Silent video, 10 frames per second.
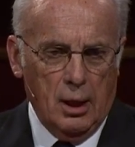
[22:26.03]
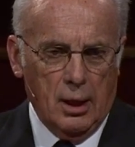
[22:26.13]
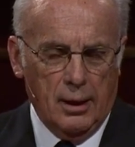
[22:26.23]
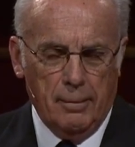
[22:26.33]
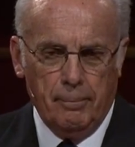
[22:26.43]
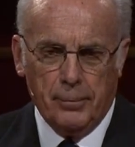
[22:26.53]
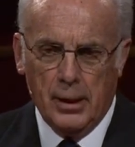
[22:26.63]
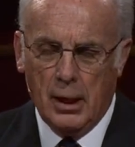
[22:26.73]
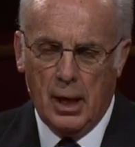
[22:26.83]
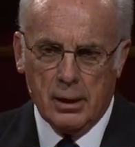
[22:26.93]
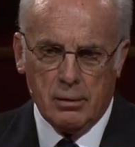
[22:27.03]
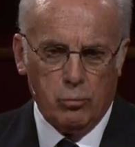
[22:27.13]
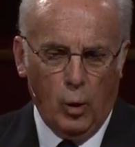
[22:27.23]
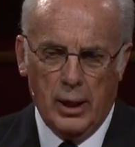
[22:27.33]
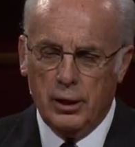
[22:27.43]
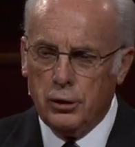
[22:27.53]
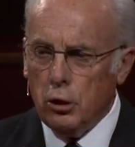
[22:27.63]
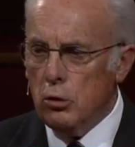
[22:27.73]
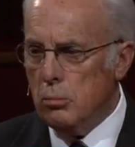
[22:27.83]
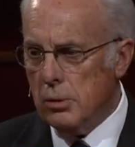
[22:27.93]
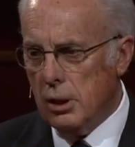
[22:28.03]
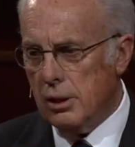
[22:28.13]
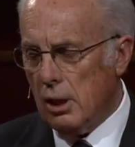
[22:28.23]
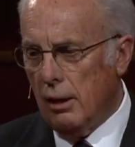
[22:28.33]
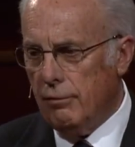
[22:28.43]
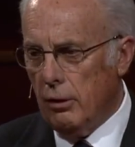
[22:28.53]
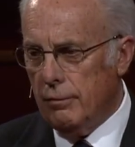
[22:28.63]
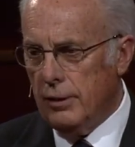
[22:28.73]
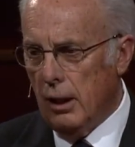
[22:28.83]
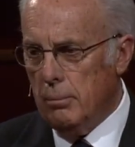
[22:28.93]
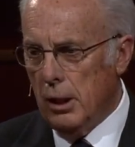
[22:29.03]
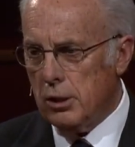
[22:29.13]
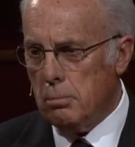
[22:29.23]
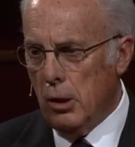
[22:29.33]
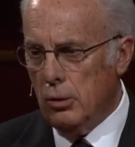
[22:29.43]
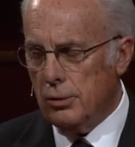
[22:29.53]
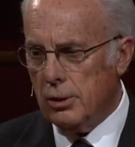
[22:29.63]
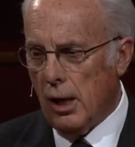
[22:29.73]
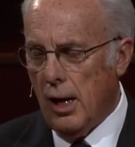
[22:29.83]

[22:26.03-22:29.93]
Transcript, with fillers: um, as whited tombs inside full of dead men's bones.